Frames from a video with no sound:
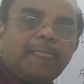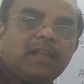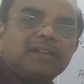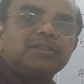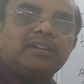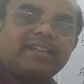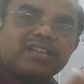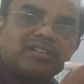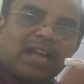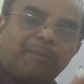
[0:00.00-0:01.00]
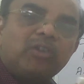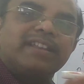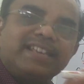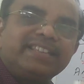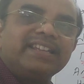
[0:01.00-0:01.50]
So it has to come out
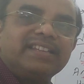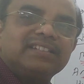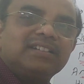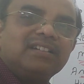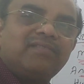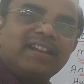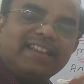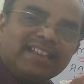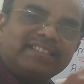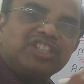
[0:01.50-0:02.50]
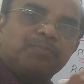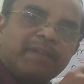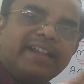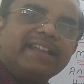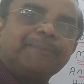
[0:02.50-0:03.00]
easily. For easy
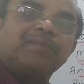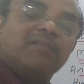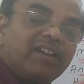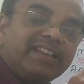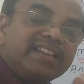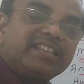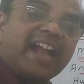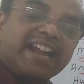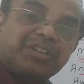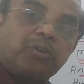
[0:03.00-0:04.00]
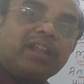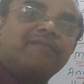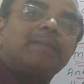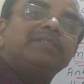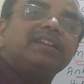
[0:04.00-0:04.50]
spreading, for easy extruding
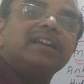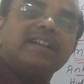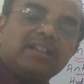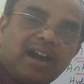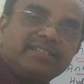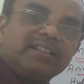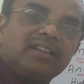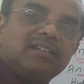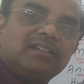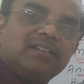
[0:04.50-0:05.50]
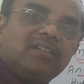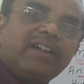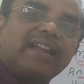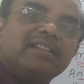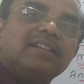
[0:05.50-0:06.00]
from the nozzle, we
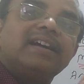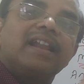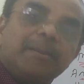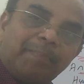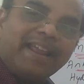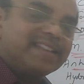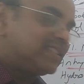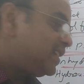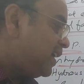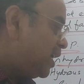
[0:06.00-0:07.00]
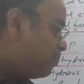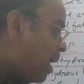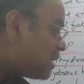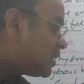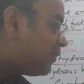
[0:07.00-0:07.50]
can replace a
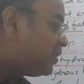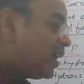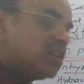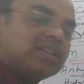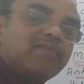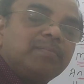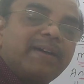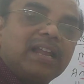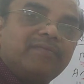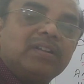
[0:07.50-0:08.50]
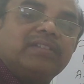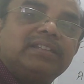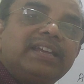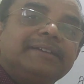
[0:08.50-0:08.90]
part of the yellow soft paraffin with the